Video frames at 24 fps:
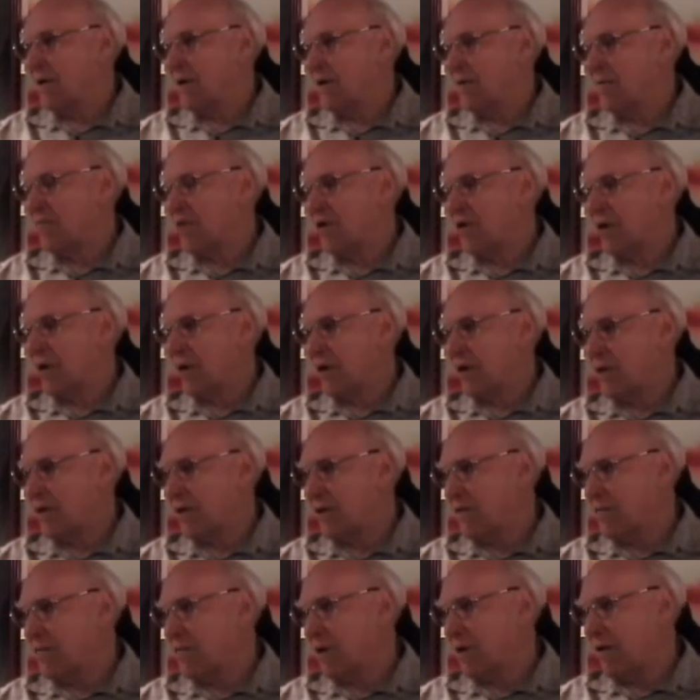the morning of the
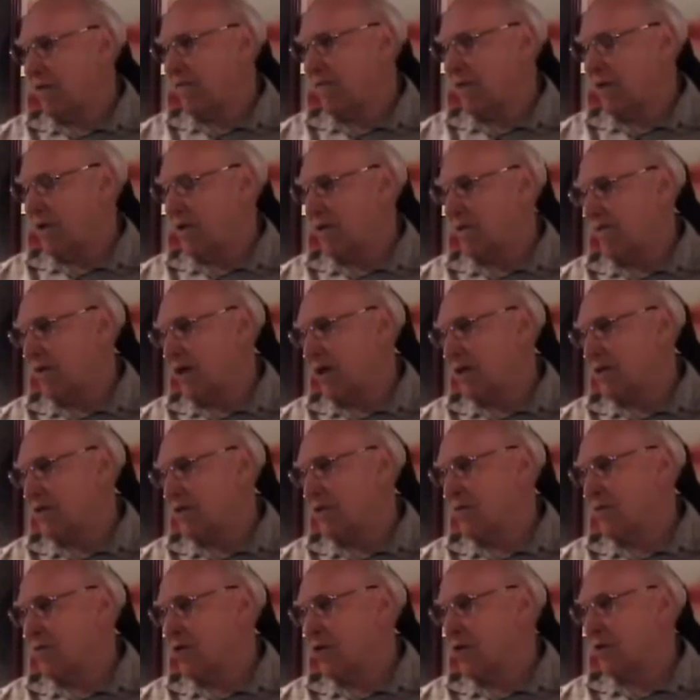twenty-fifth of
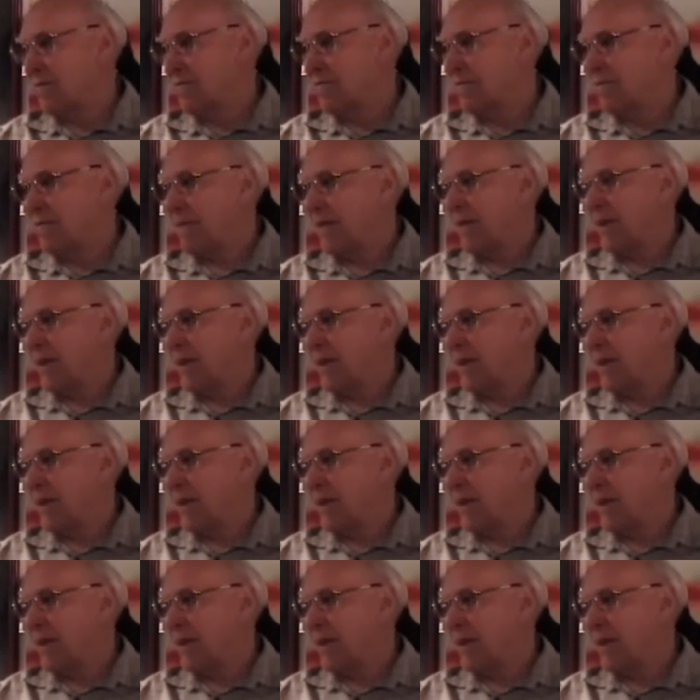October. Mm-hmm.